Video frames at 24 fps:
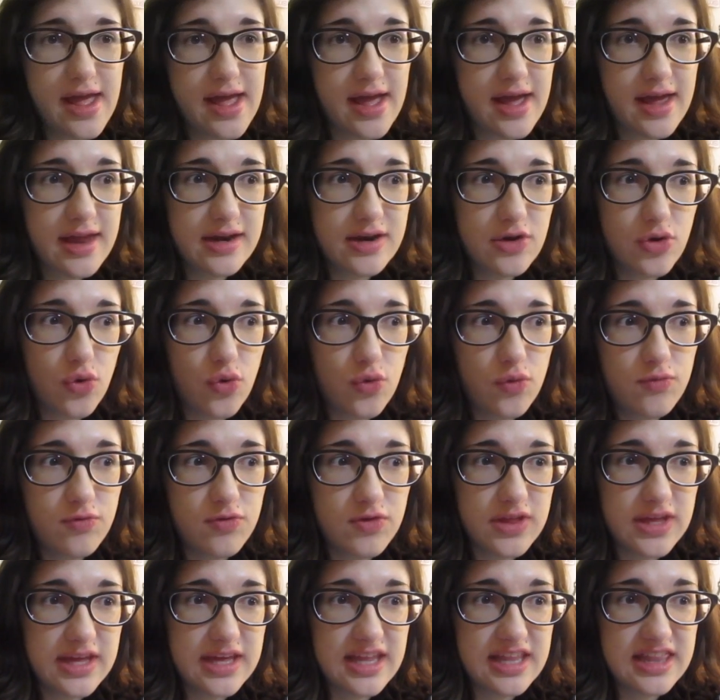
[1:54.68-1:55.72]
and
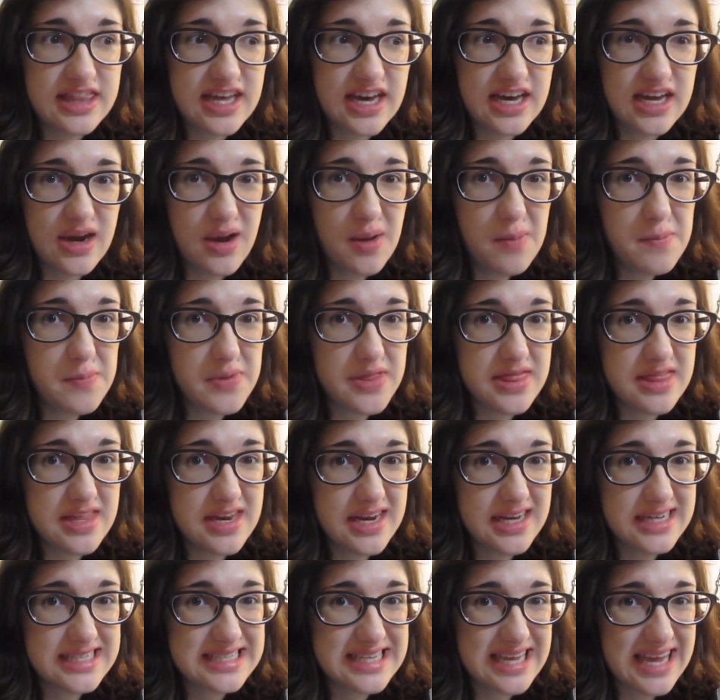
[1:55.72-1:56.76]
hopefully get that up in the
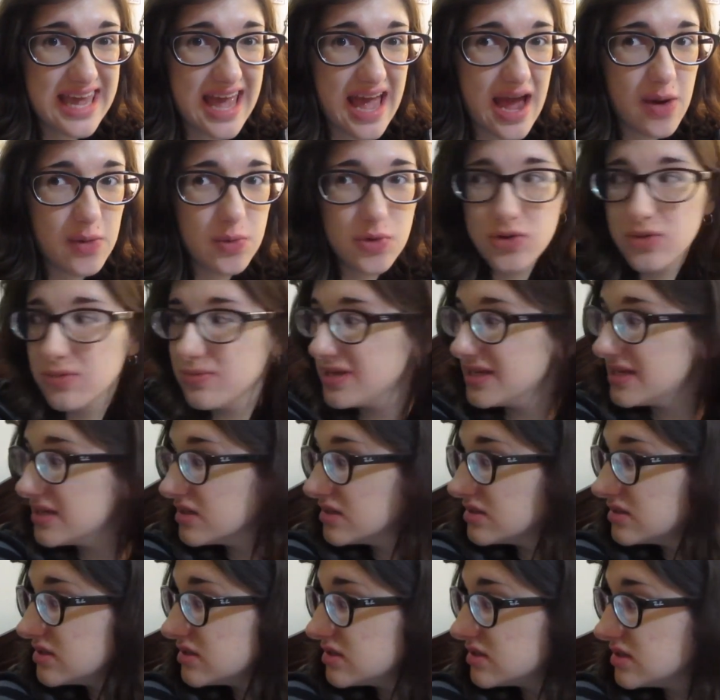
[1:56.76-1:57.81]
next like hour,
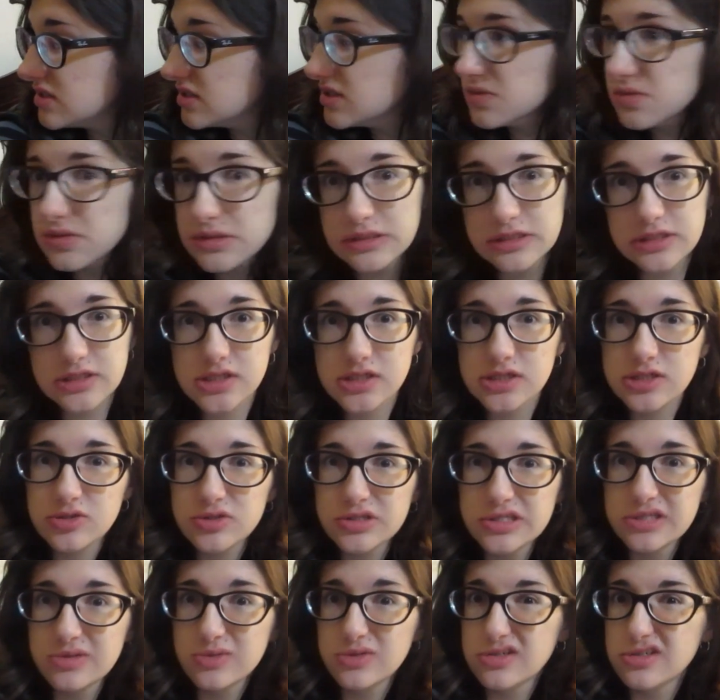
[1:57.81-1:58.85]
because it's due in like two
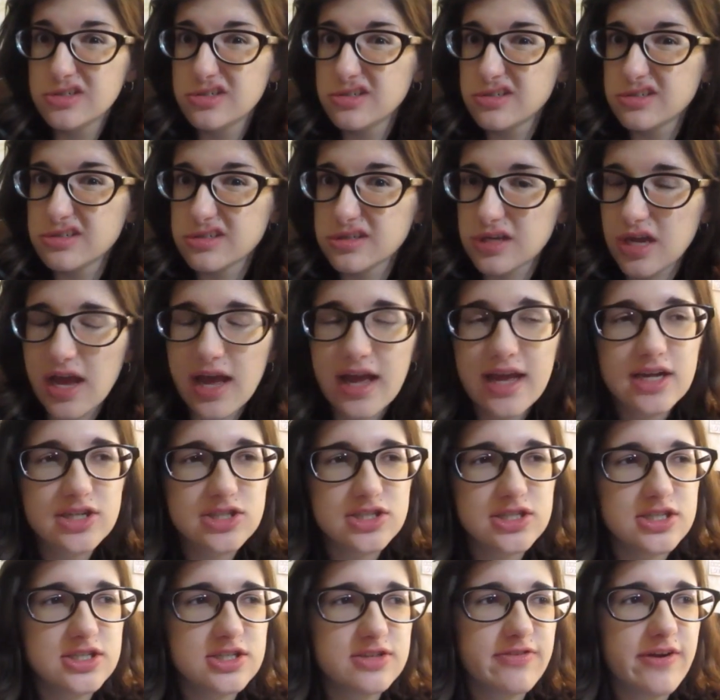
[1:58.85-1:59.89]
hours. I
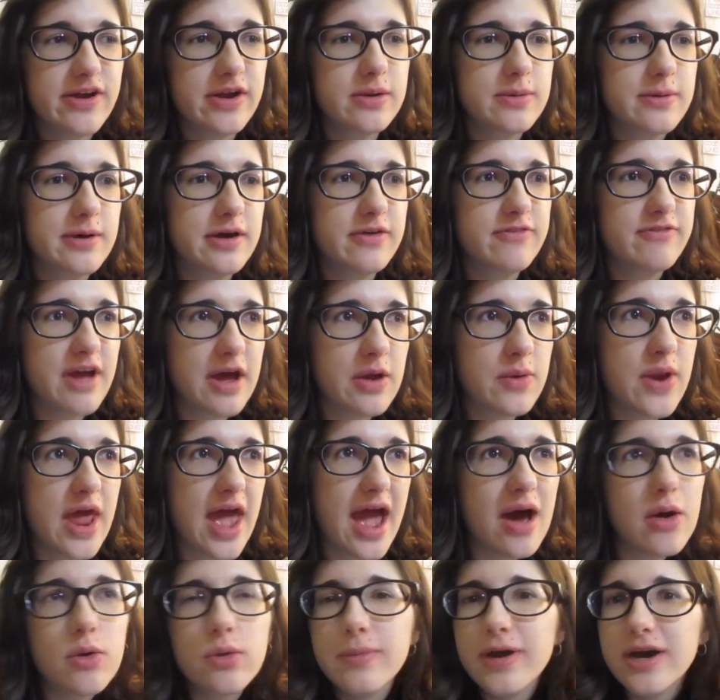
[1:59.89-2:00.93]
actually just found out, found
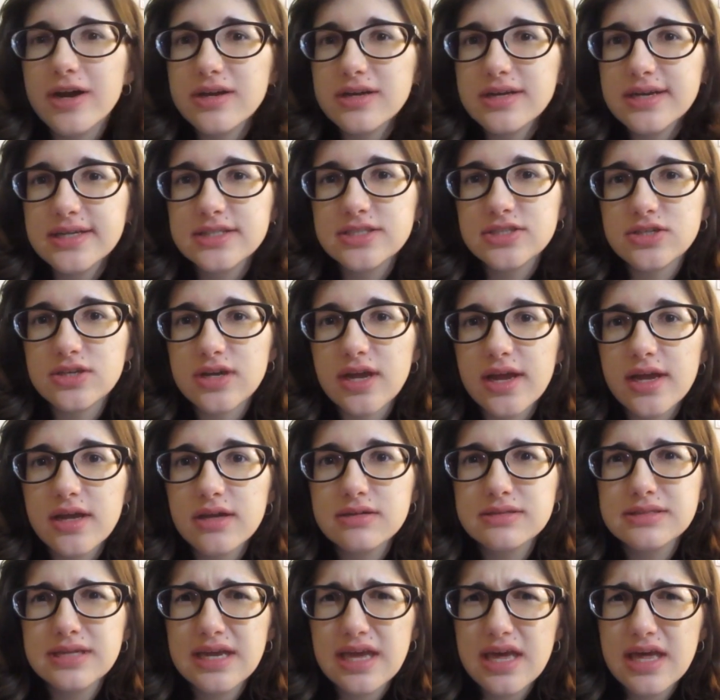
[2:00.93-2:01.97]
out about it yesterday, and I
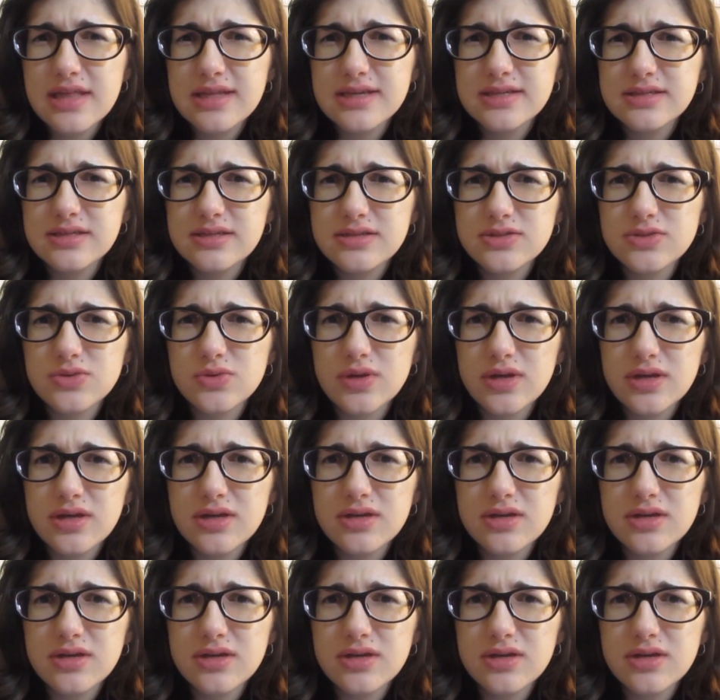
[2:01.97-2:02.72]
was like, hey, that sounds cool, I